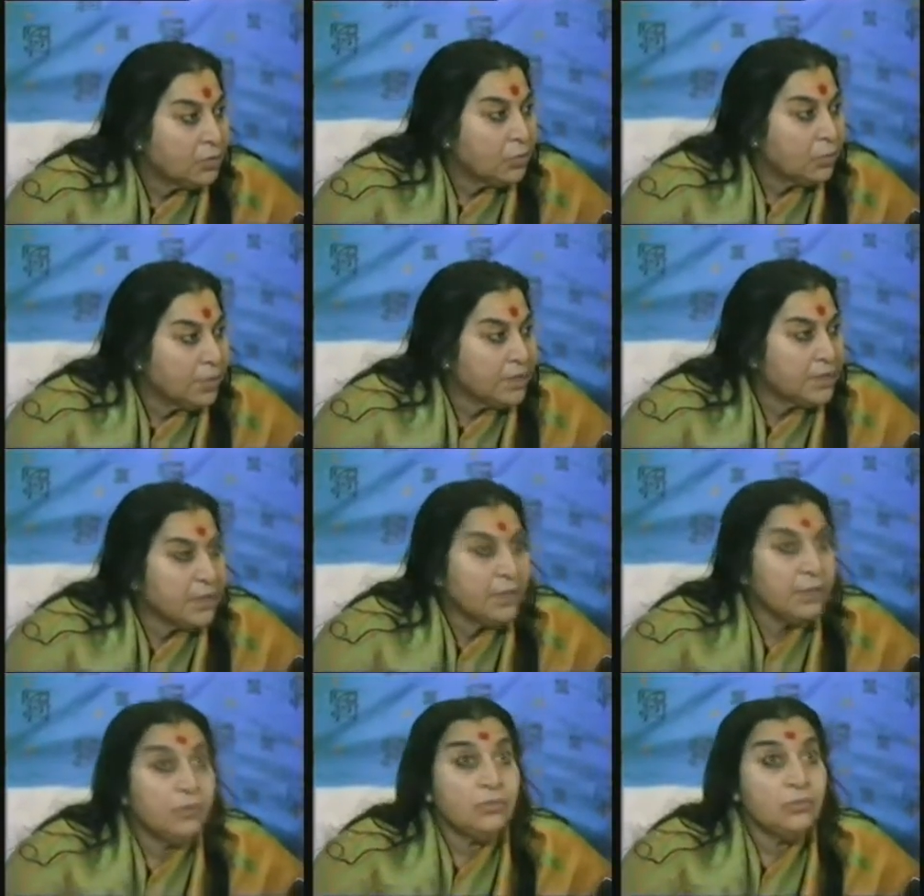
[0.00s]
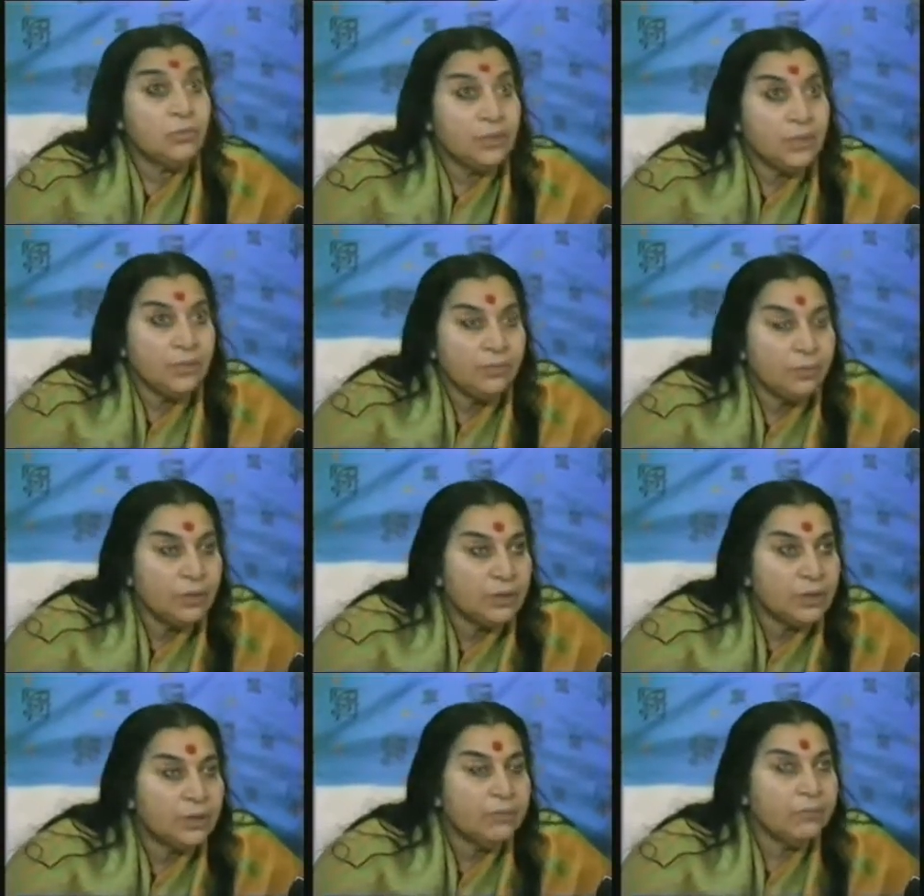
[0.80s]
So best thing is to see for
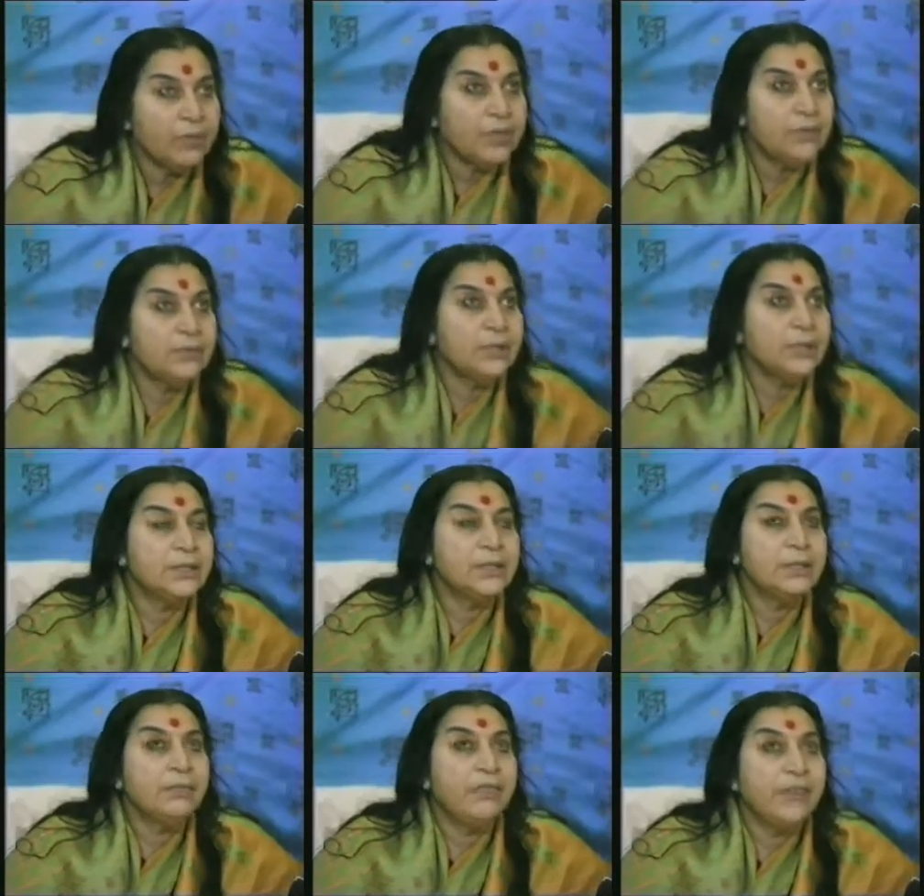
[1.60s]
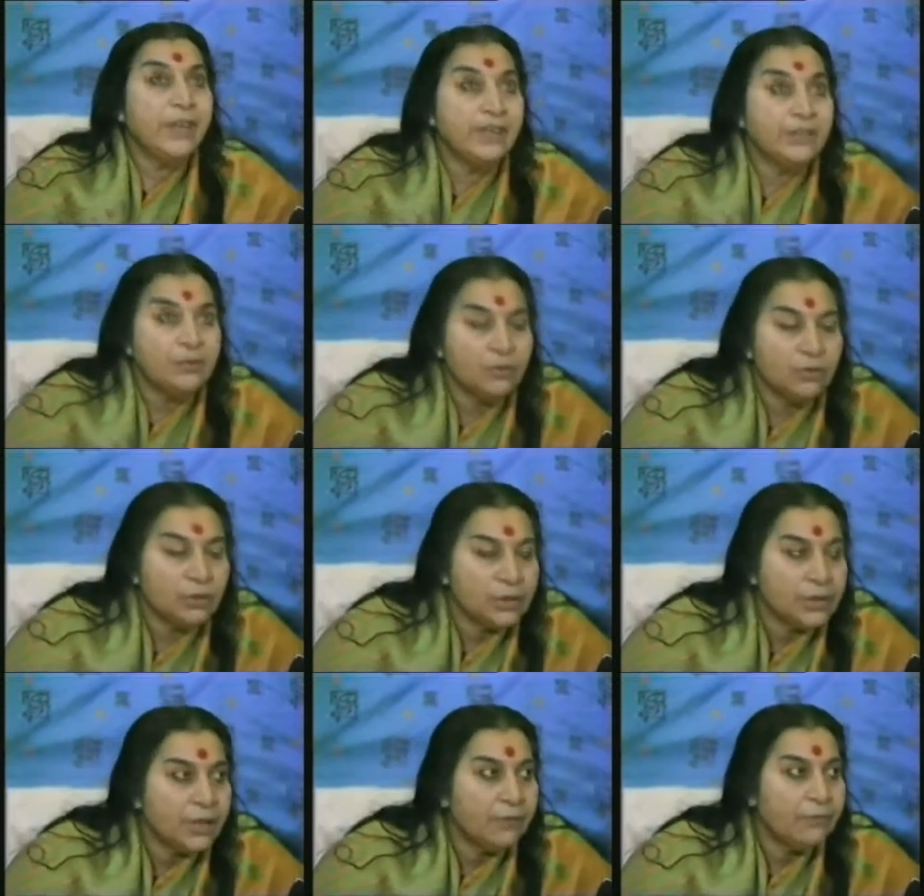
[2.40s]
yourself. That's why I say face
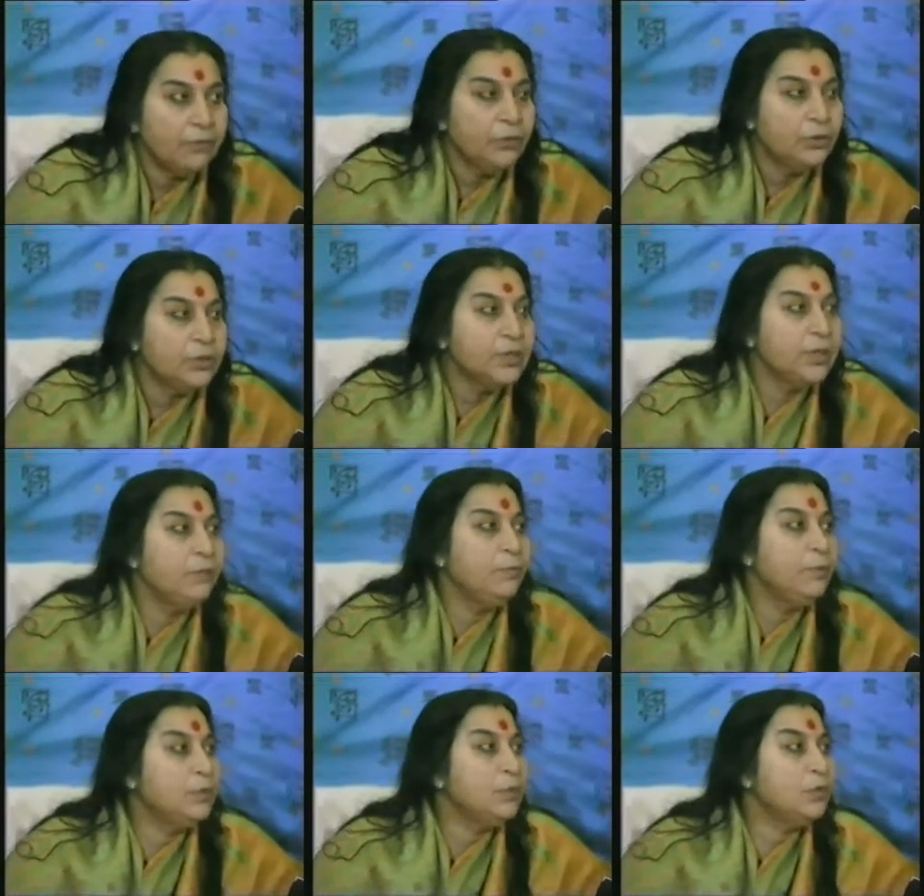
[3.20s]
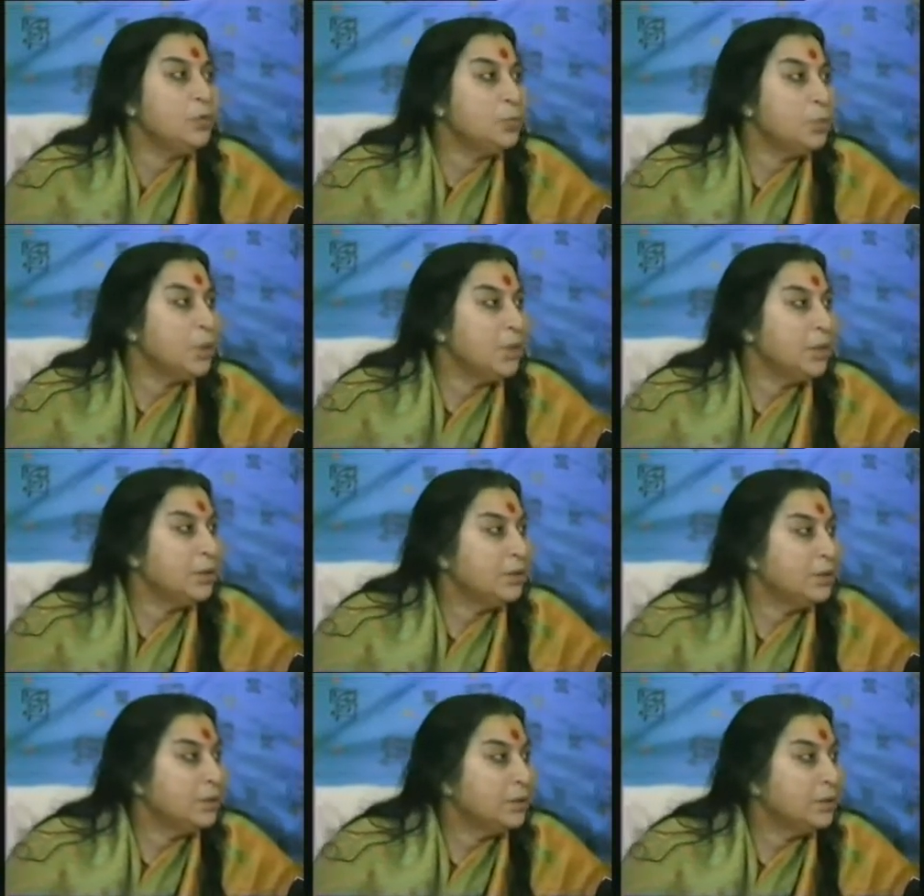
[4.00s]
yourself. Yourself means your spirit.